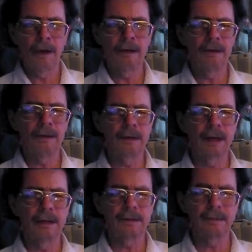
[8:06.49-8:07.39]
and you could
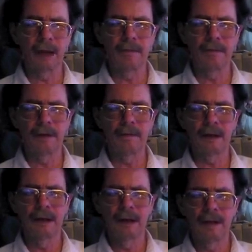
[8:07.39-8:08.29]
taste the flavor of
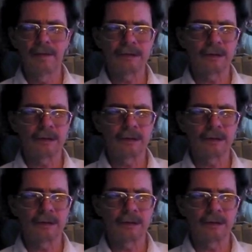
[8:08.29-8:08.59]
the